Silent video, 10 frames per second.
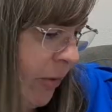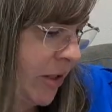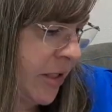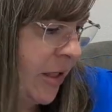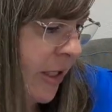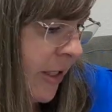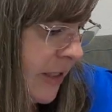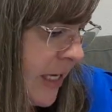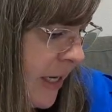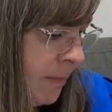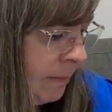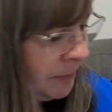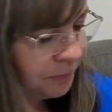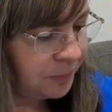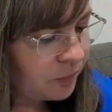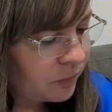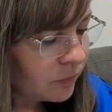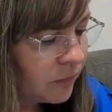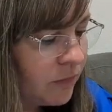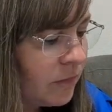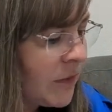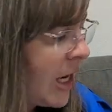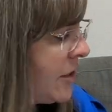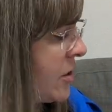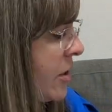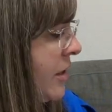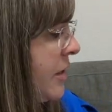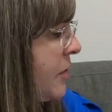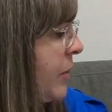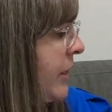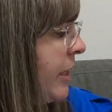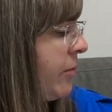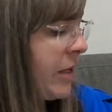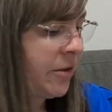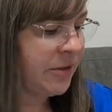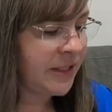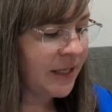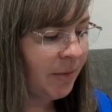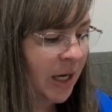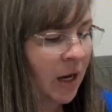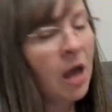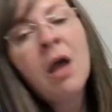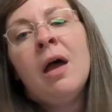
worked on it a ton. I took this one day while I was subbing